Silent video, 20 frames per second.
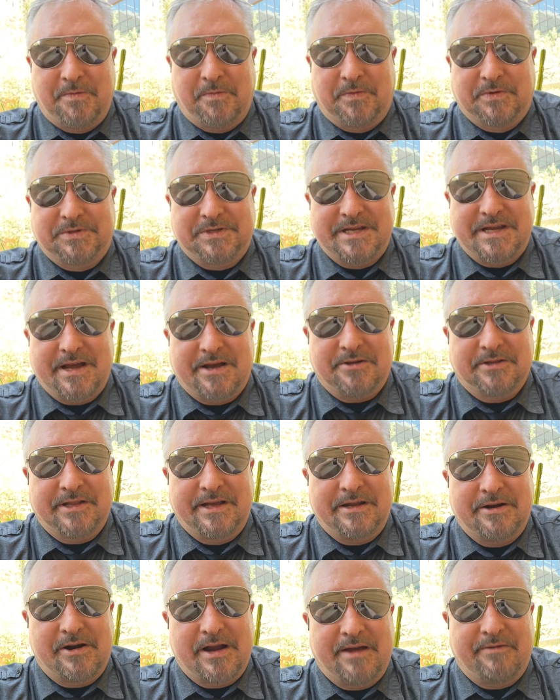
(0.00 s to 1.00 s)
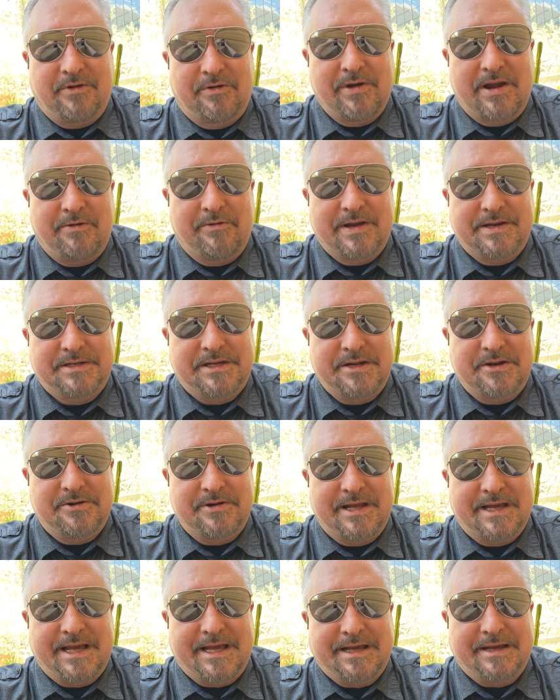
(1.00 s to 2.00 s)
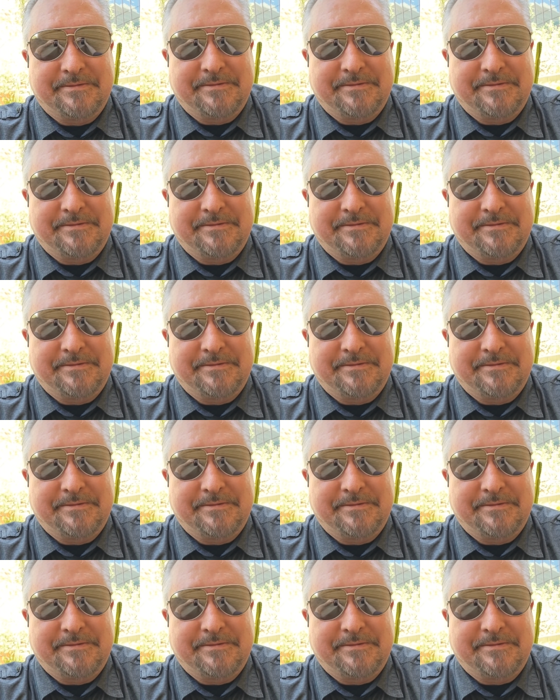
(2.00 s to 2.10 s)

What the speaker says: We'll see y'all later. Have a great rest of your day.